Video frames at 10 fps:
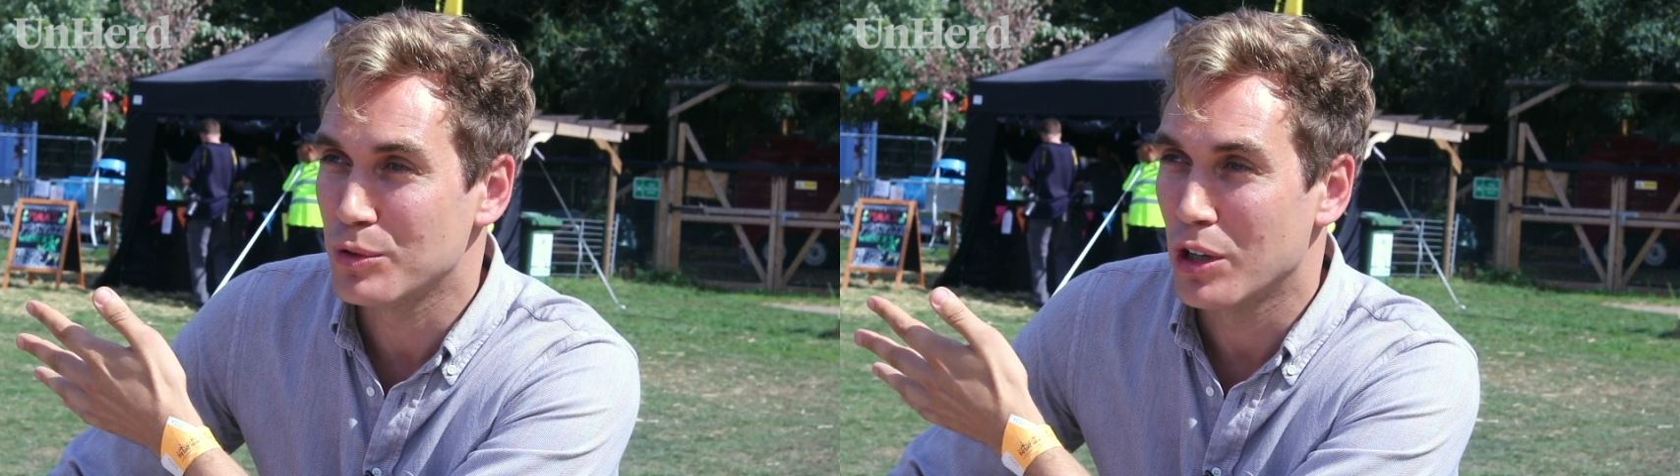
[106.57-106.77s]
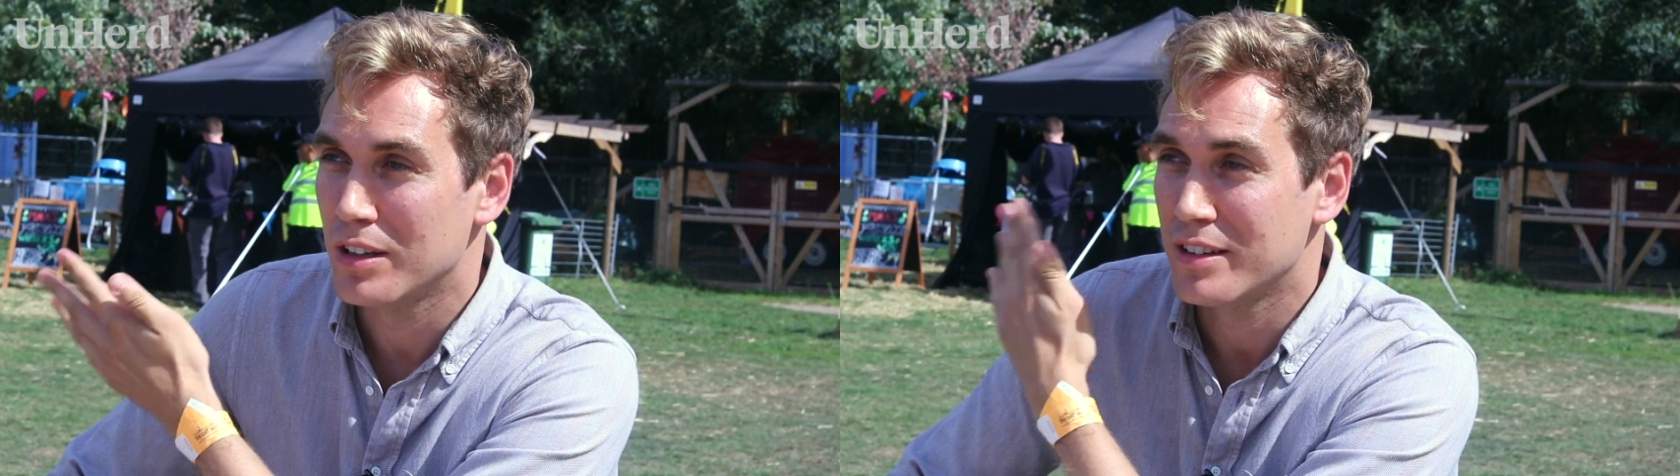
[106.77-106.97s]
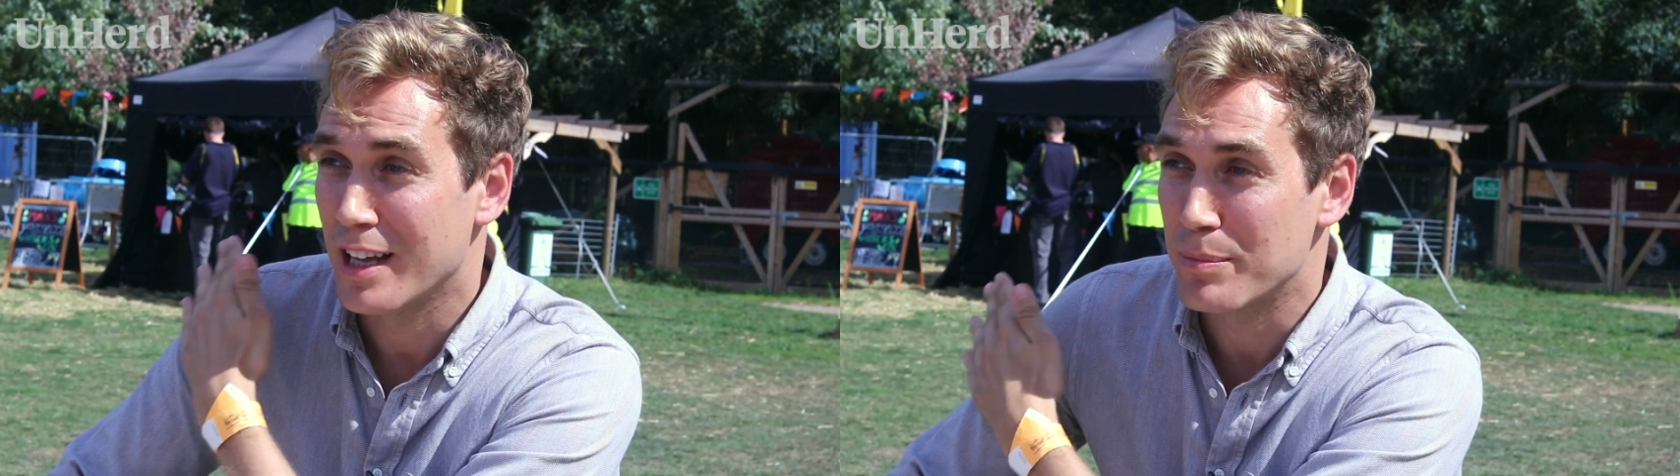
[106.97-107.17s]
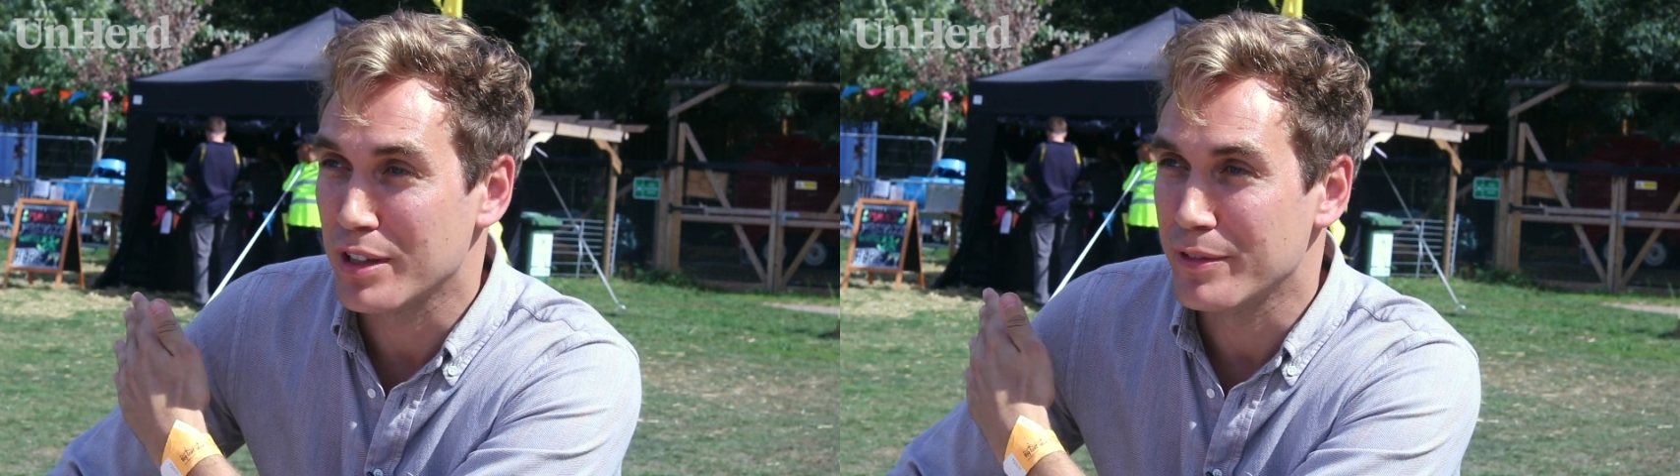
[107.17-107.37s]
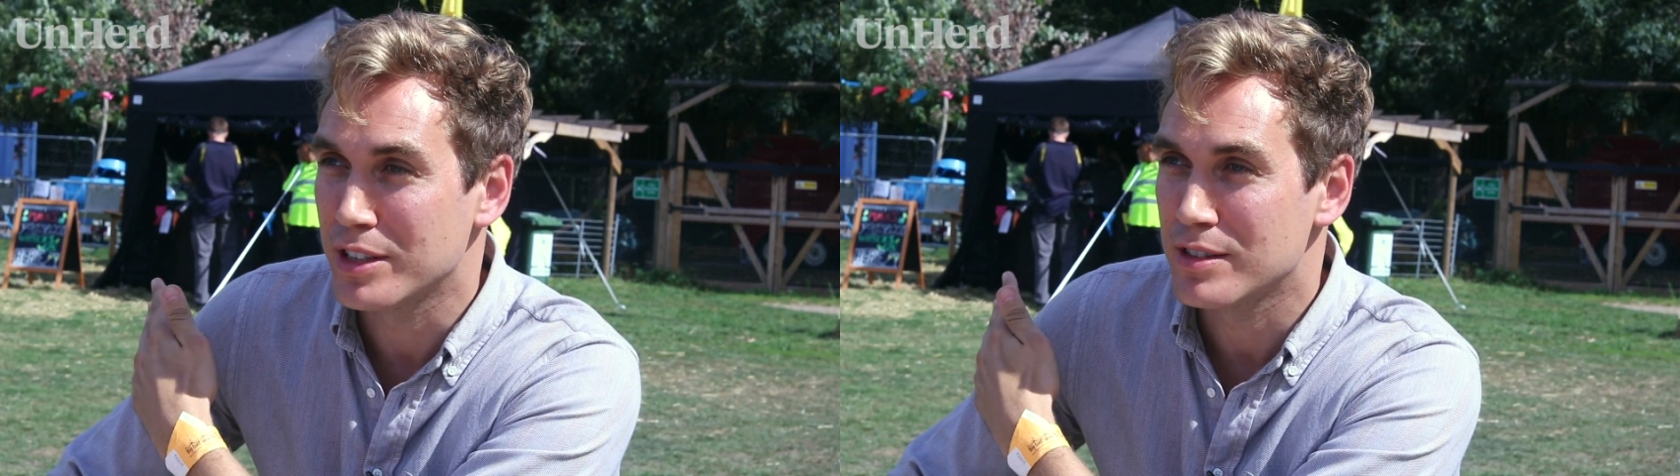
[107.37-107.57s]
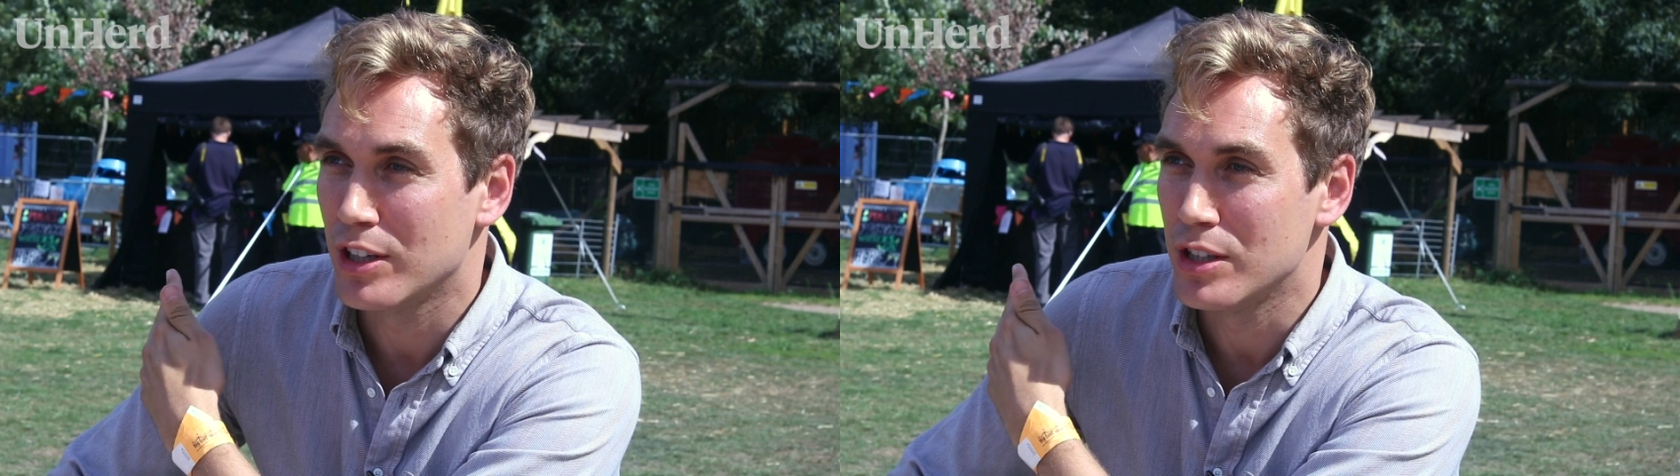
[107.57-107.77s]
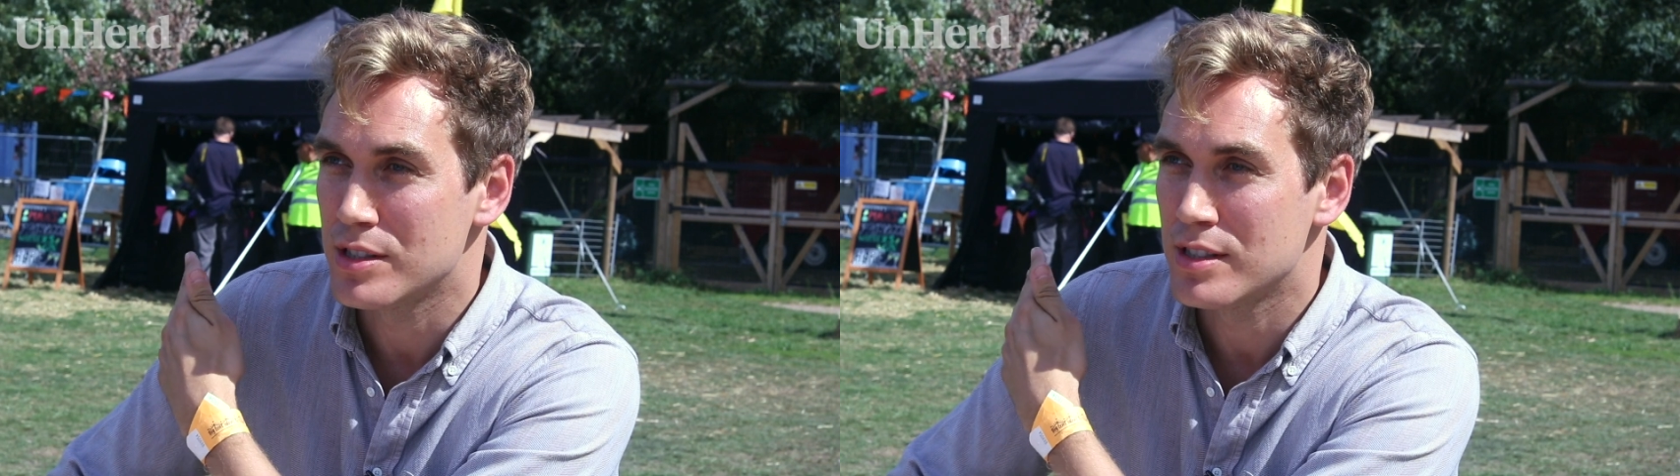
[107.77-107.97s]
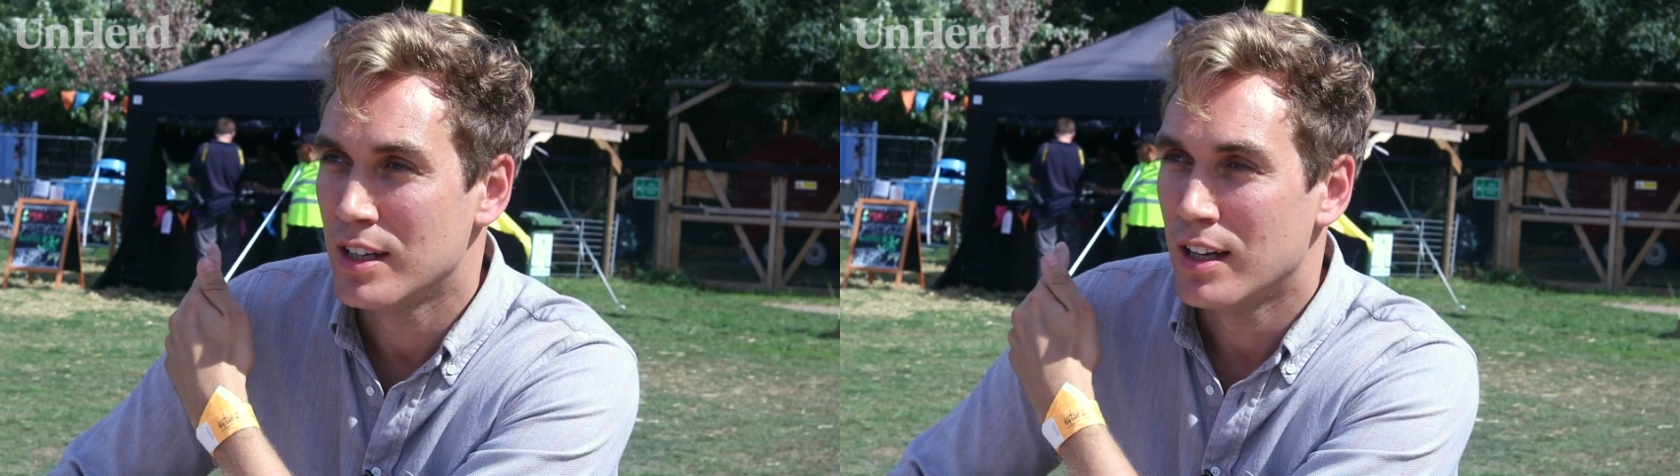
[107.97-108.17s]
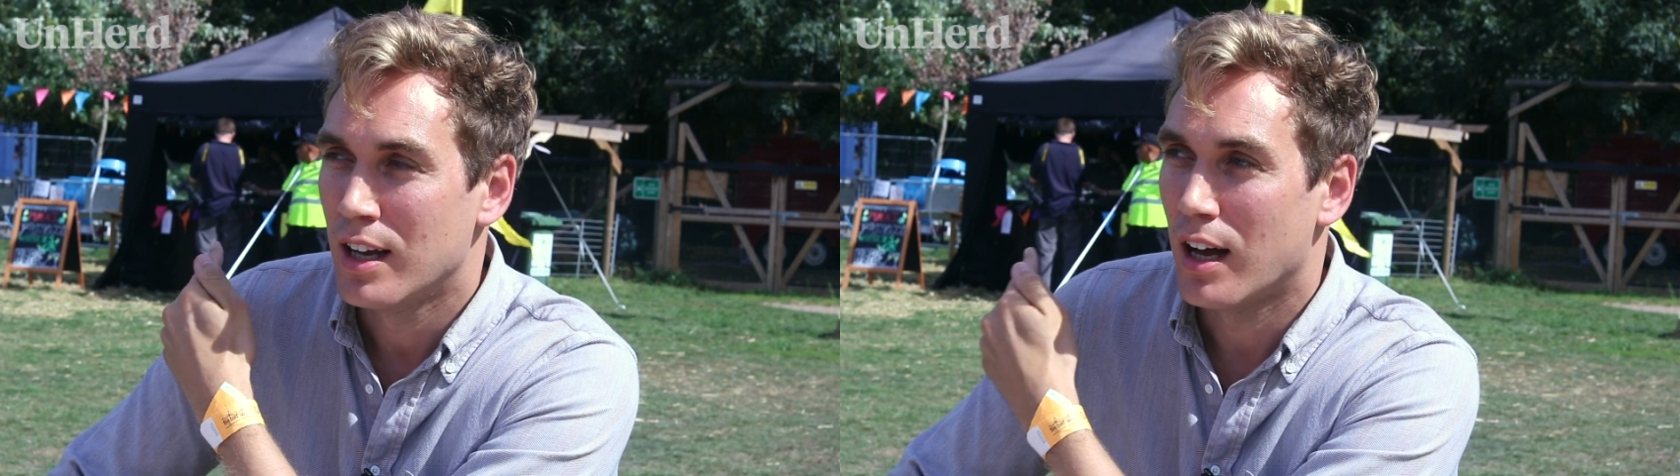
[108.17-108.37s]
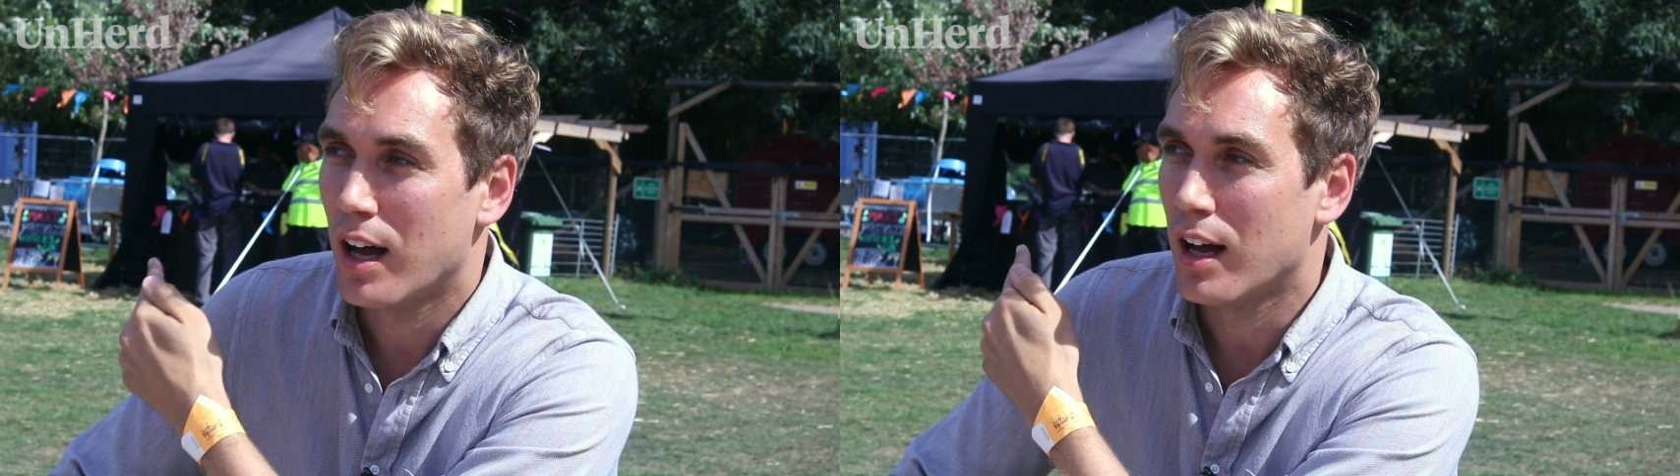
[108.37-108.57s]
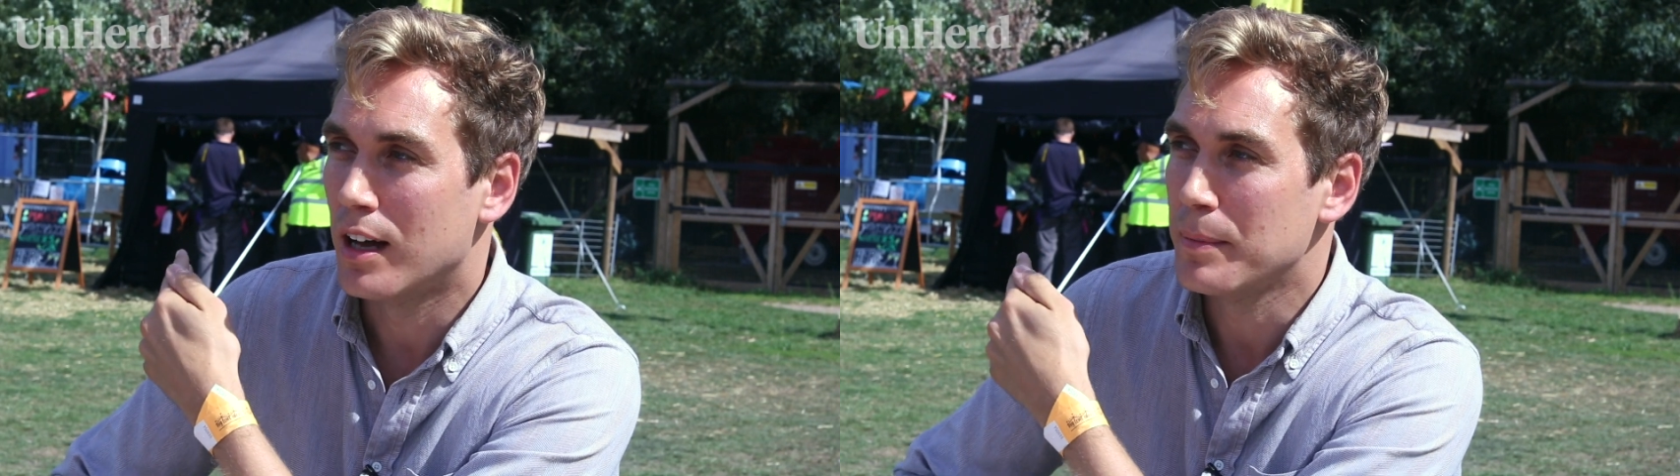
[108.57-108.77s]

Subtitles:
what their previous votes are.